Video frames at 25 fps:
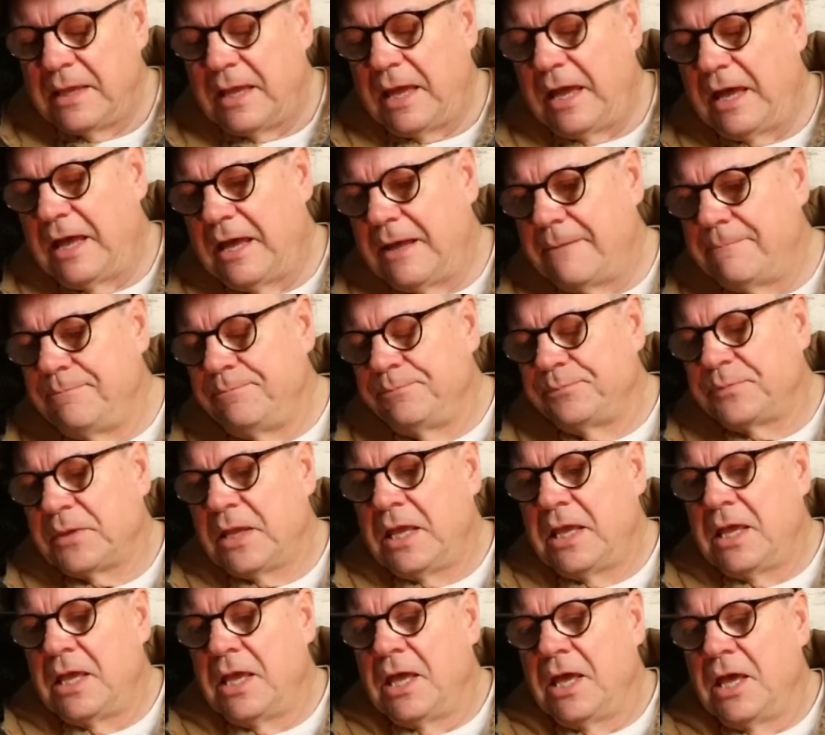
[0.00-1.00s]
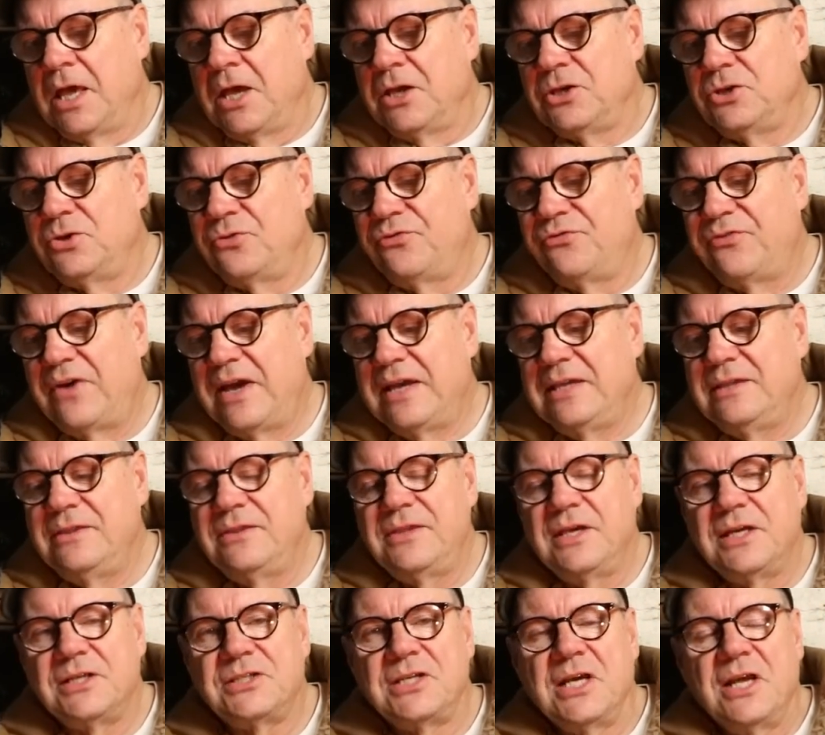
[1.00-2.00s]
Um, you find
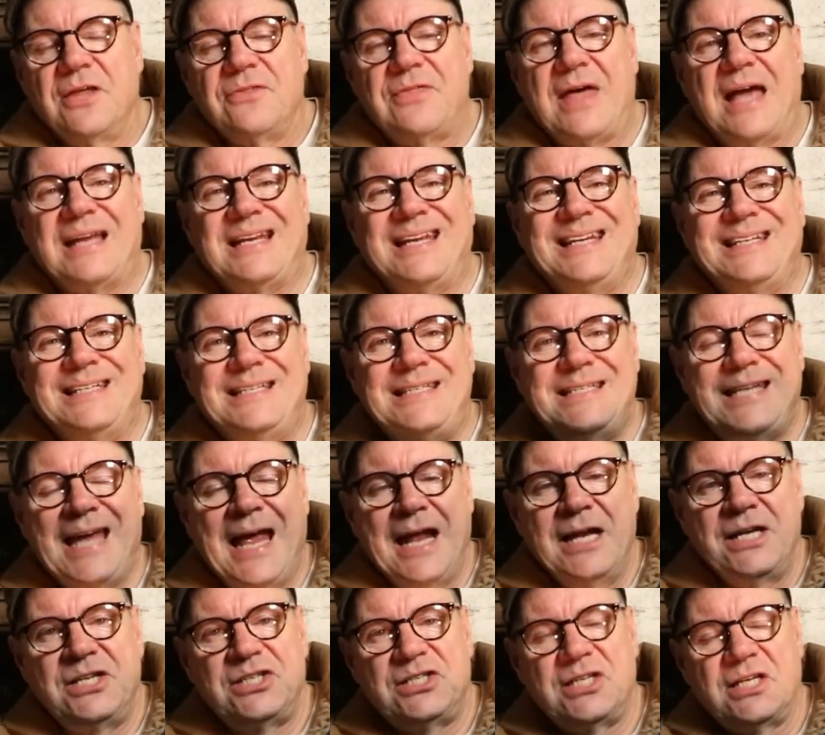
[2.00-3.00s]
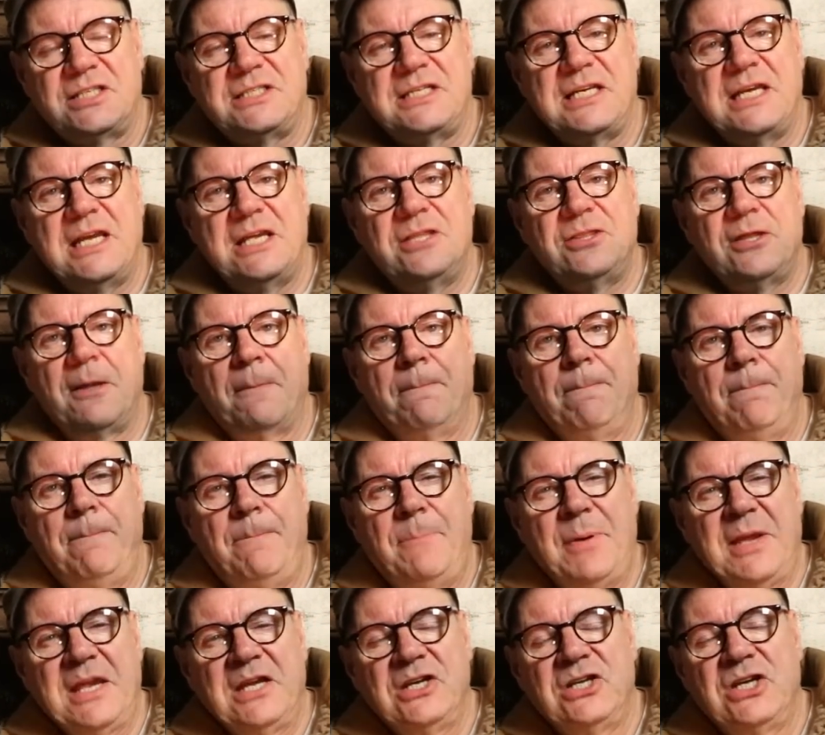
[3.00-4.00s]
that that intensity and the
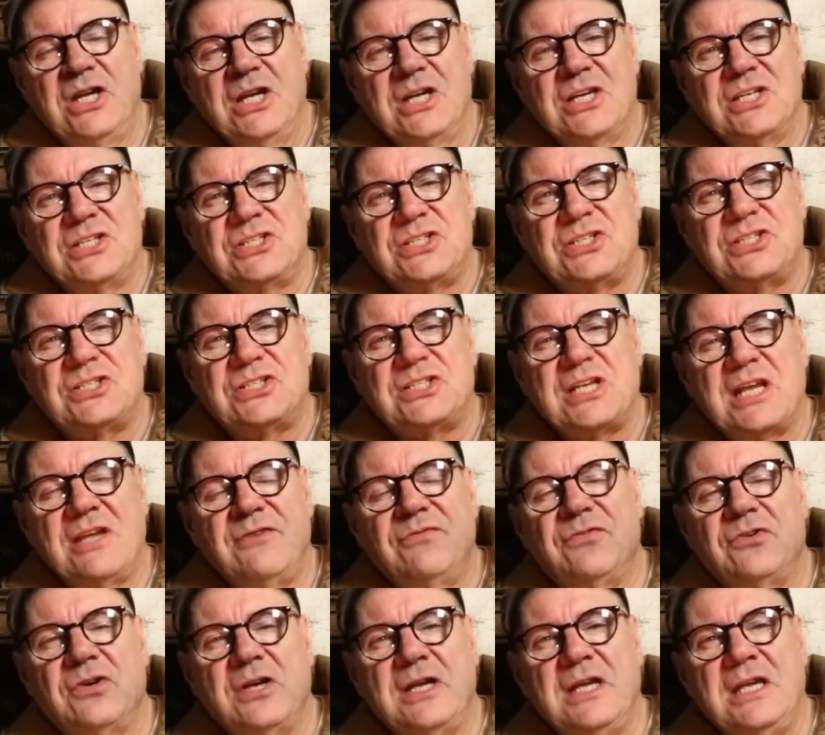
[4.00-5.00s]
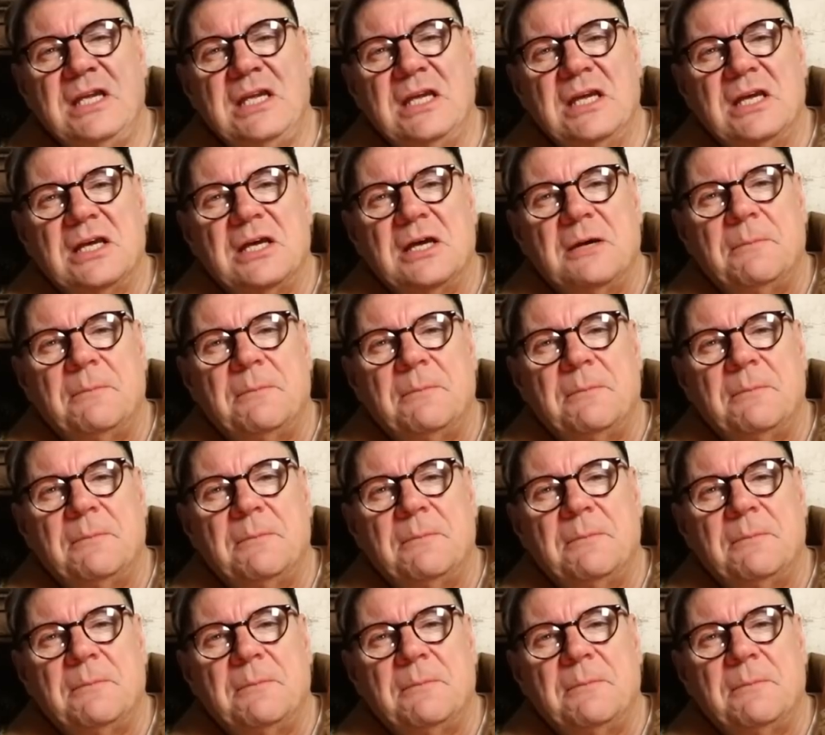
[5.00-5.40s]
big savoury